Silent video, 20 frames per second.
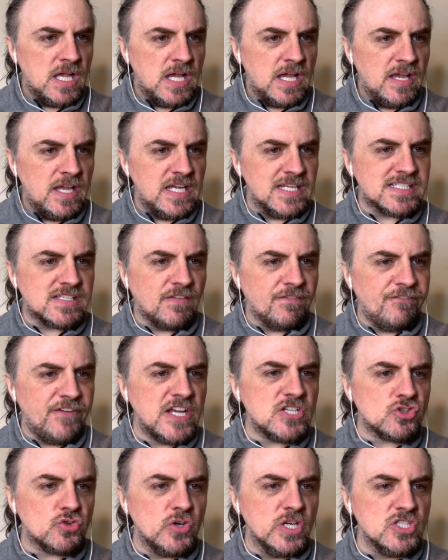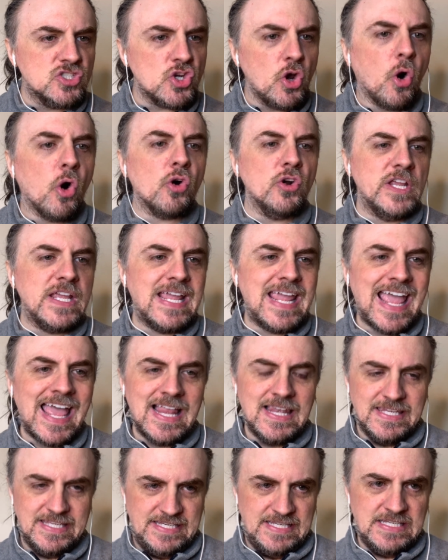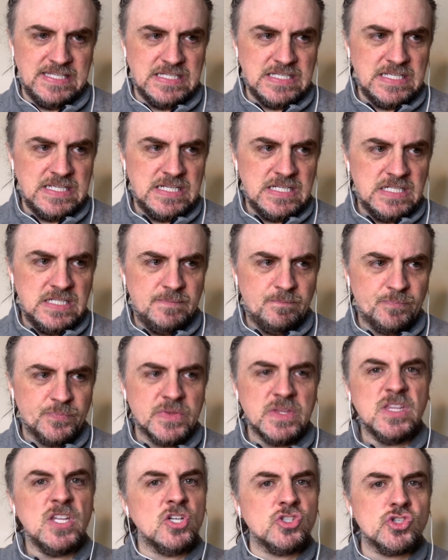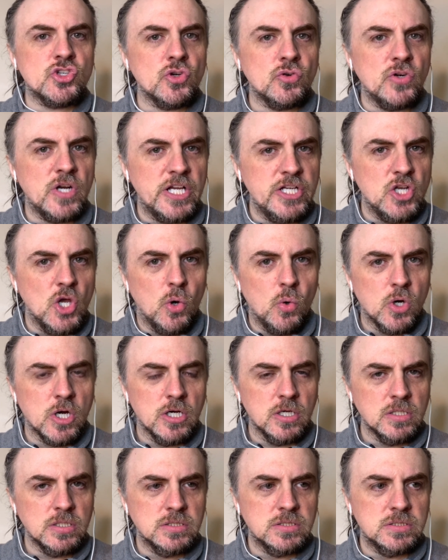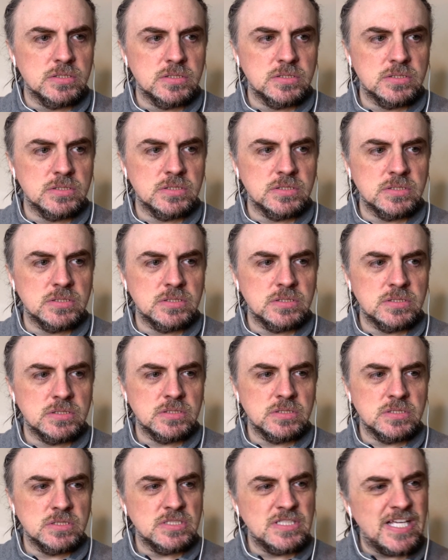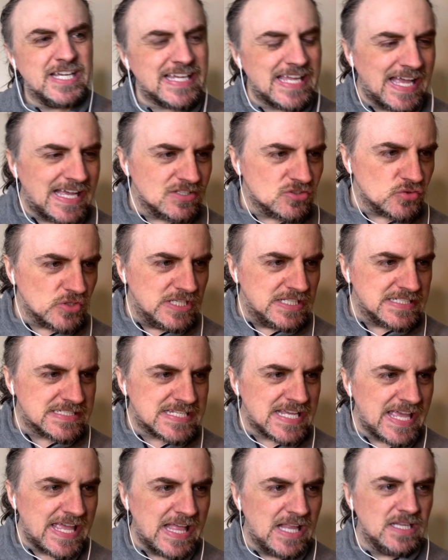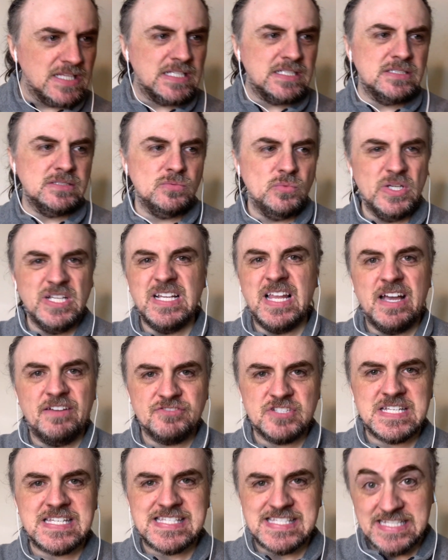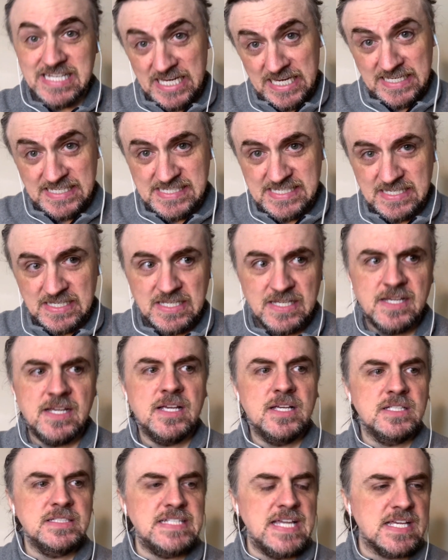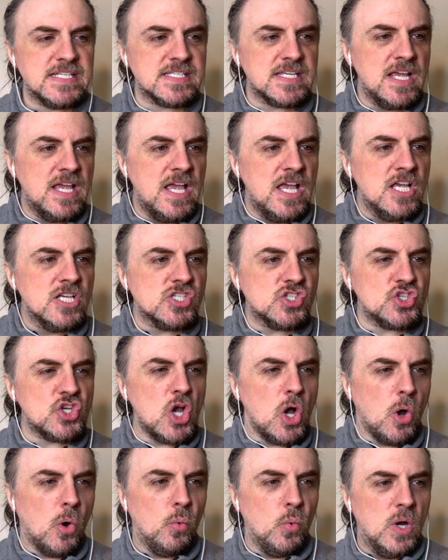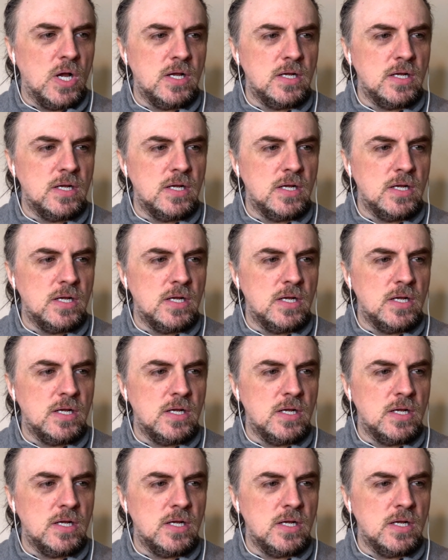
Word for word: It's featuring Tori Kelly. Not sure I know her. I can't really tell. We'll have to see. Yes, so